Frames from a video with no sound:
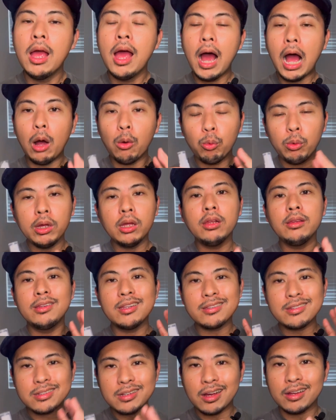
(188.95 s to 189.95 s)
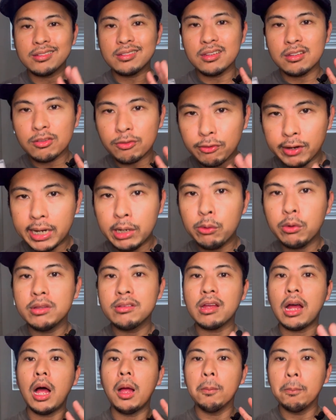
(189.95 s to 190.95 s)
I will discuss this fragrance.
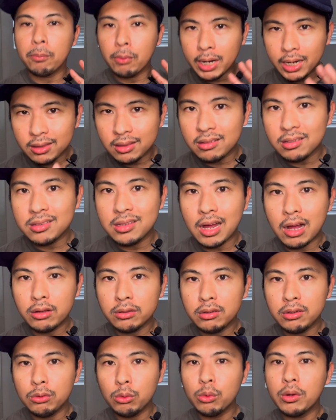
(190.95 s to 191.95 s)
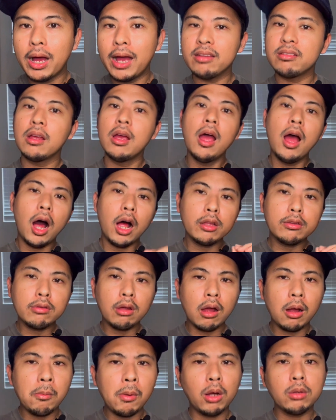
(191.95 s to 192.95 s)
I'll break this down to you guys. I'll
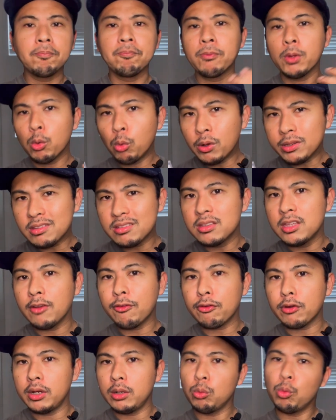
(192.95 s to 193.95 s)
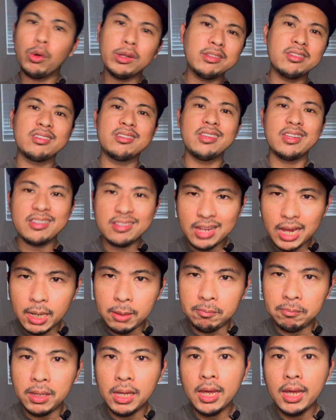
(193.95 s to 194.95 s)
talk about what's different, what's the same,